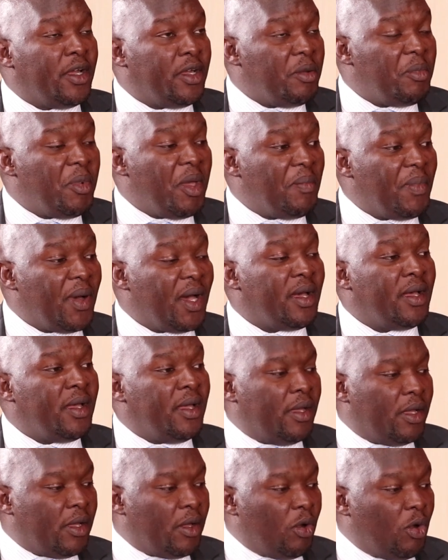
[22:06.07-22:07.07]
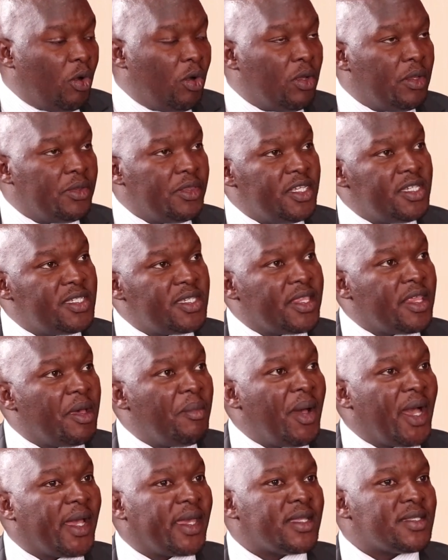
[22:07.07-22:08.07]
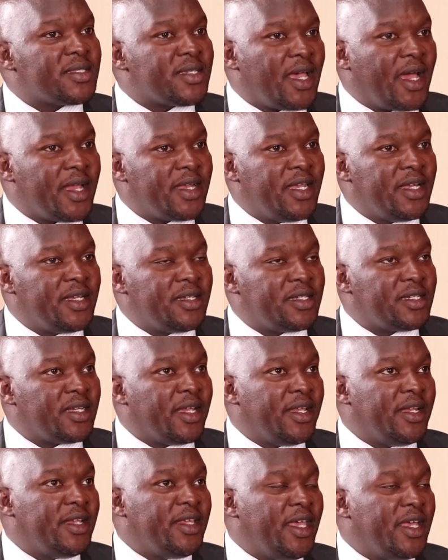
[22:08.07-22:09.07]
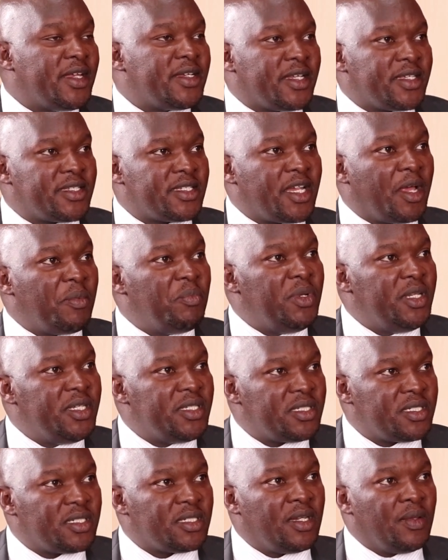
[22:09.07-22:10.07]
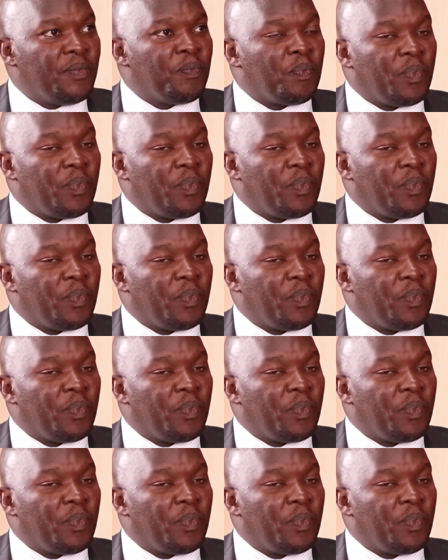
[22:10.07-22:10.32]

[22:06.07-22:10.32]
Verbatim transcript: Remember, these other markets hadn't yet established